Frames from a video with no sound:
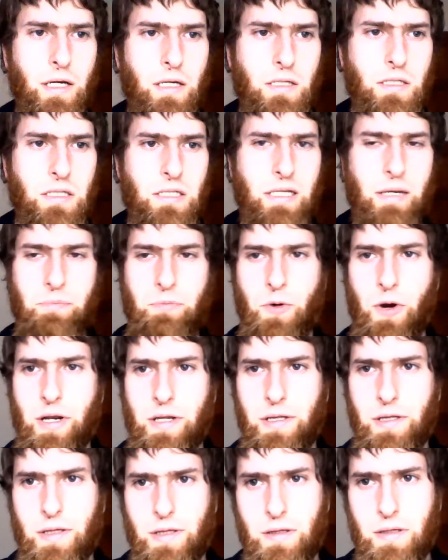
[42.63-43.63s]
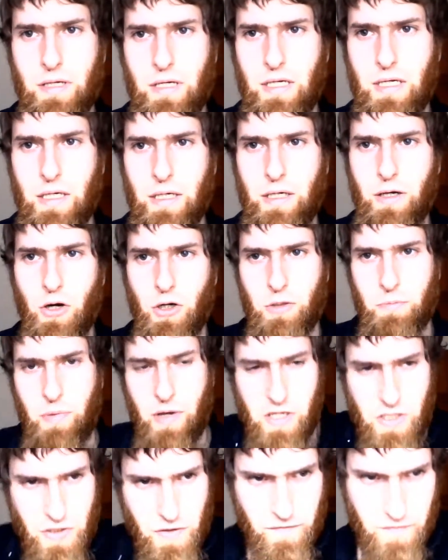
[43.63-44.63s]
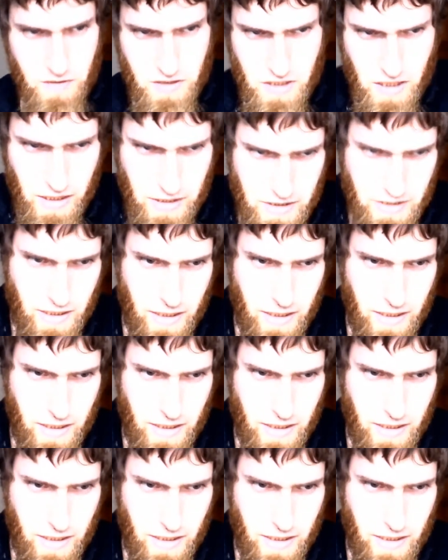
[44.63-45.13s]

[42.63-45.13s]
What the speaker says: separate the occupation of the site